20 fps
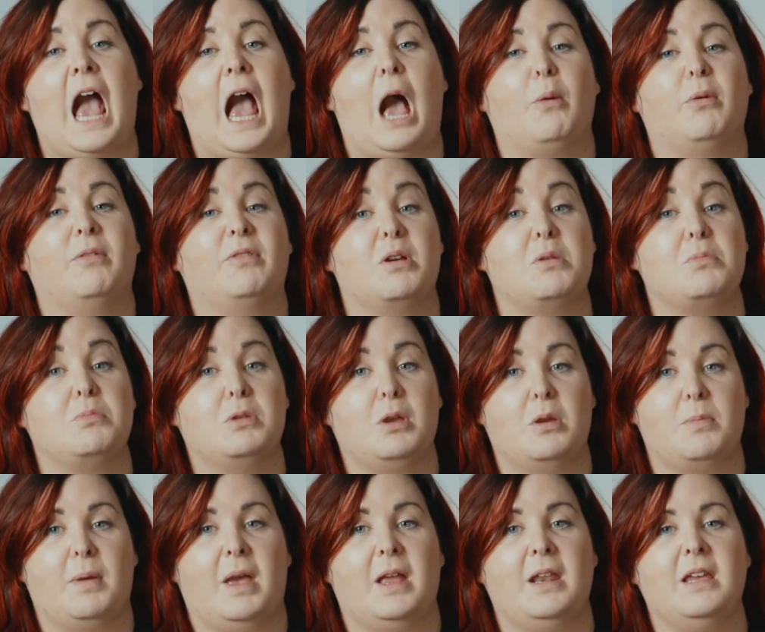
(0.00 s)
However,
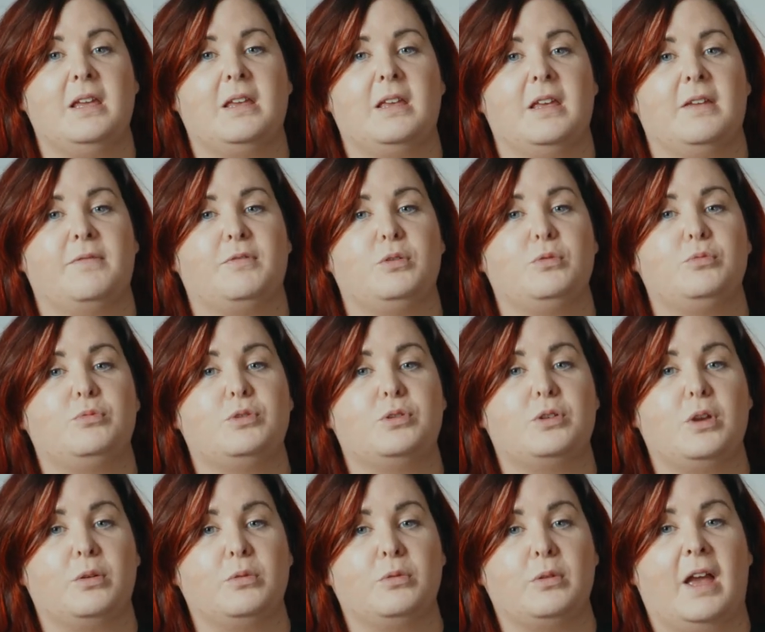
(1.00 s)
don't panic if you
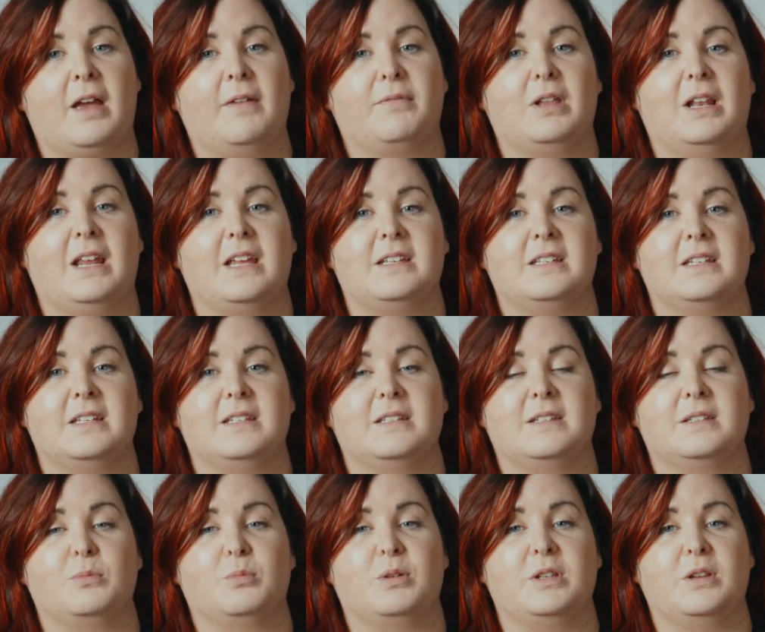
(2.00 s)
don't have the
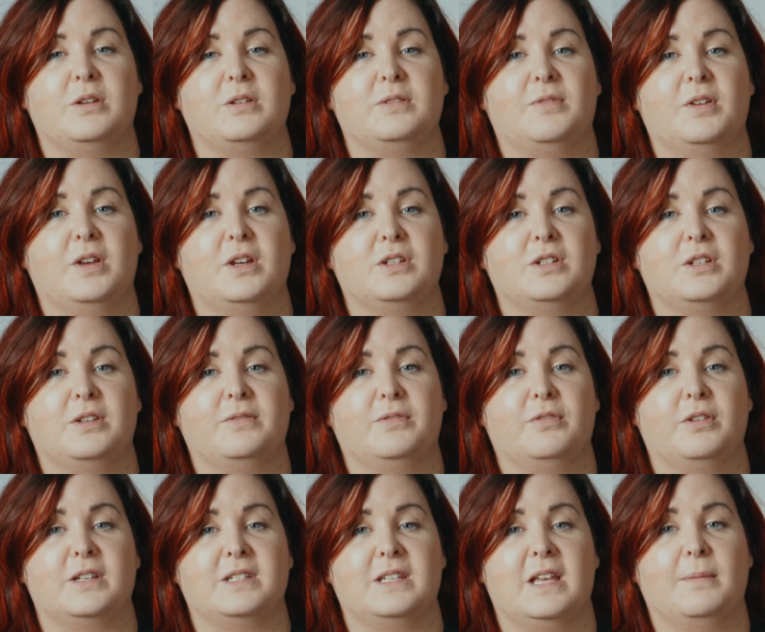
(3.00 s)
latest Windows version.
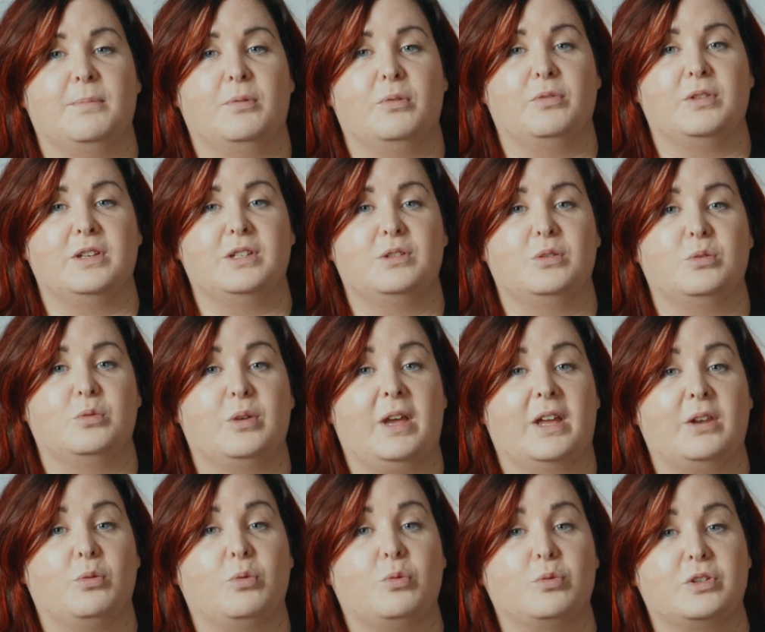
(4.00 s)
For example, this tool
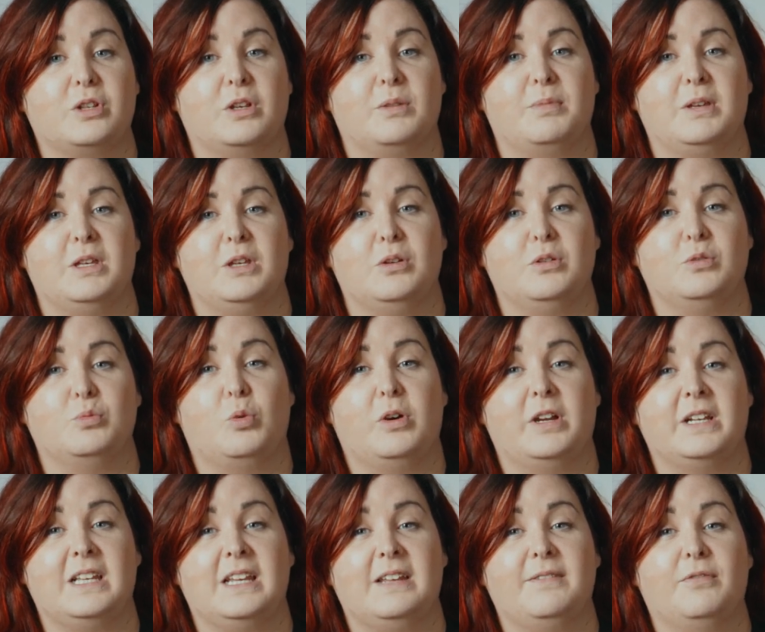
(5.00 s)
can also be used
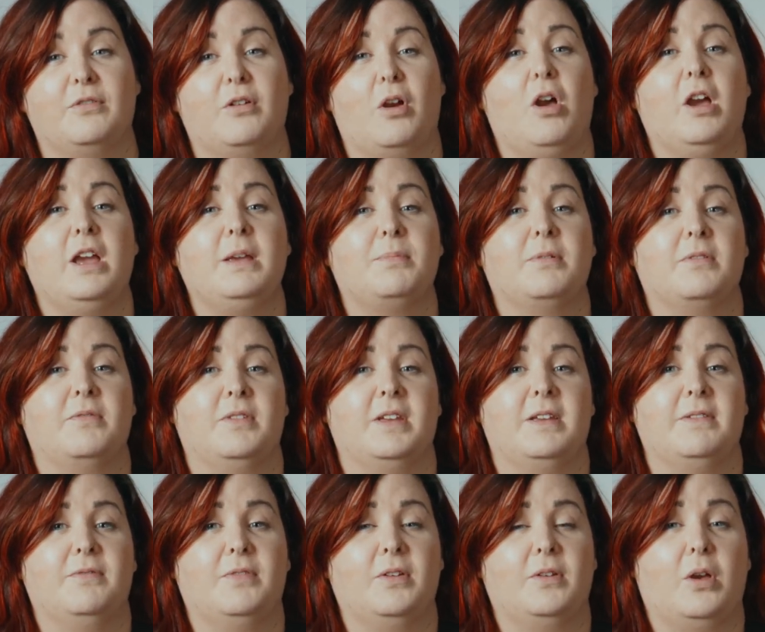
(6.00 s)
widely for a
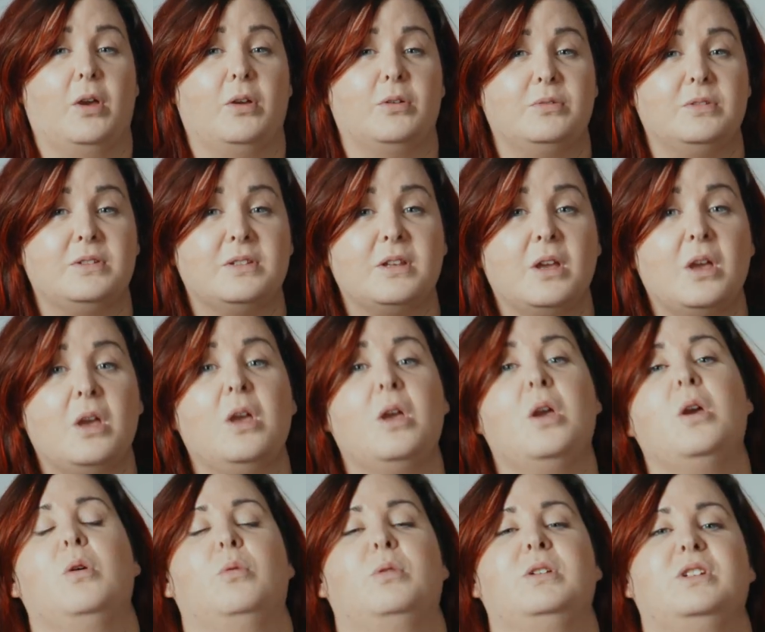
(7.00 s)
Hyper-V host,
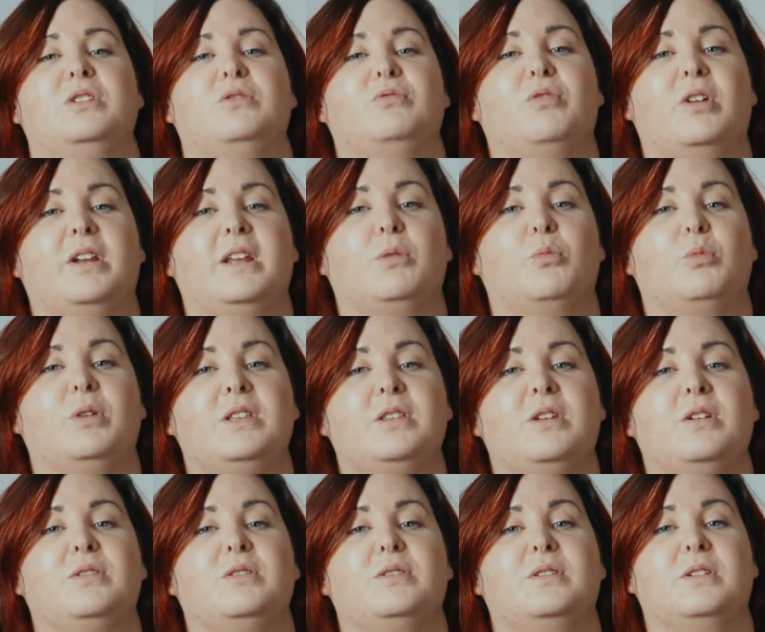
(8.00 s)
which is running
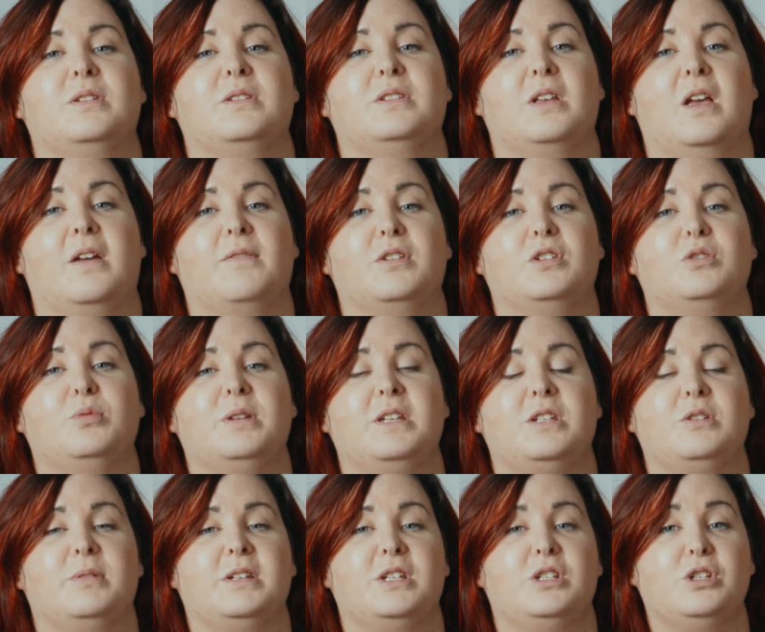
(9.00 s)
Windows Server
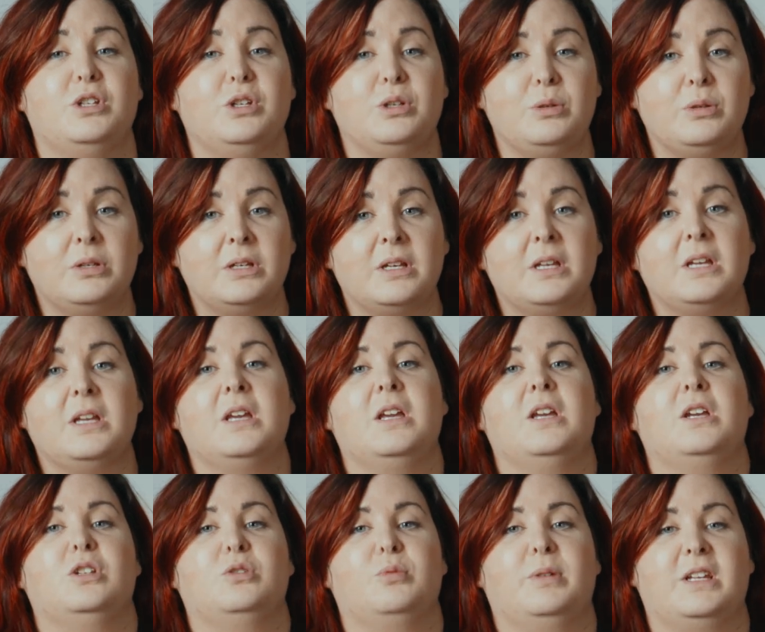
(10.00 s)
2022,
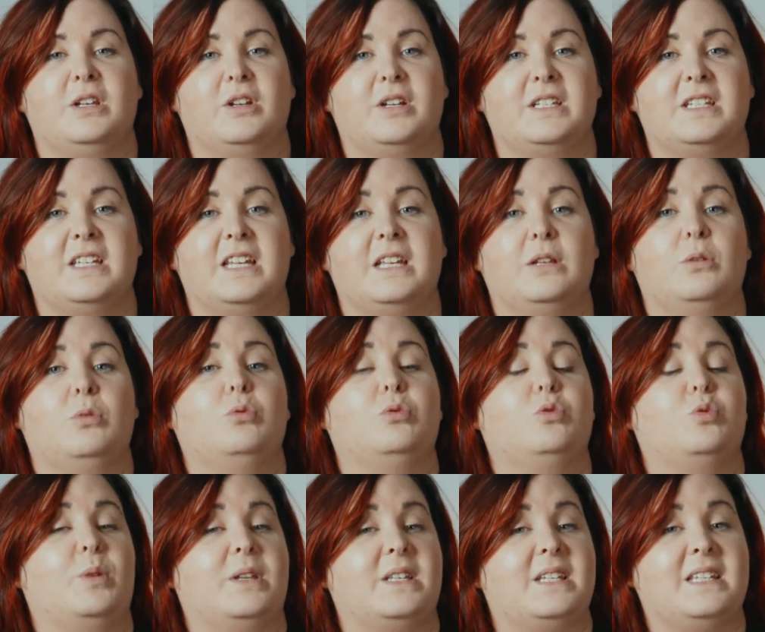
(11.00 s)
2019,
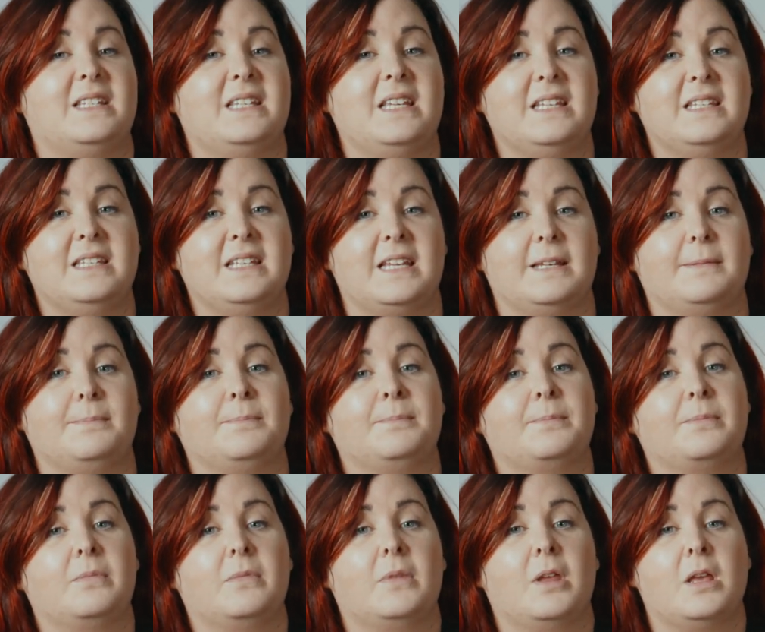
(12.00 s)
or
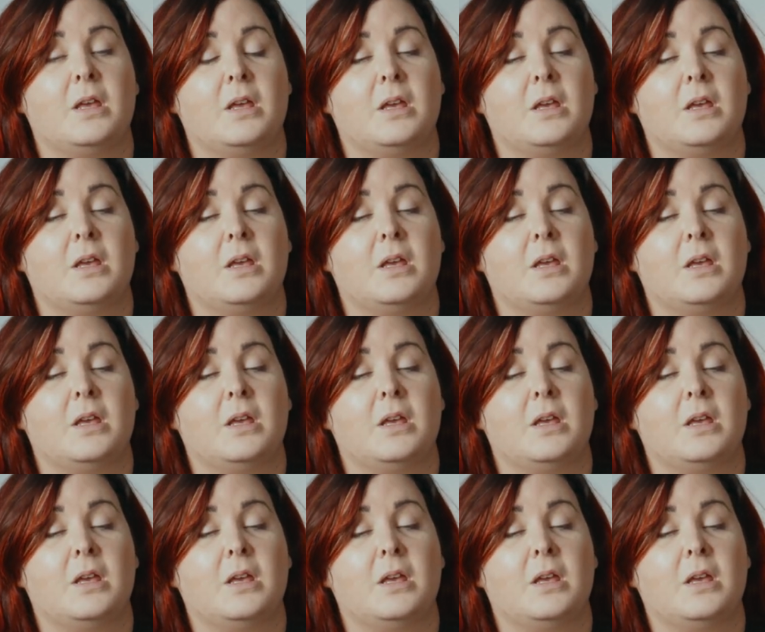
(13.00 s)
2016.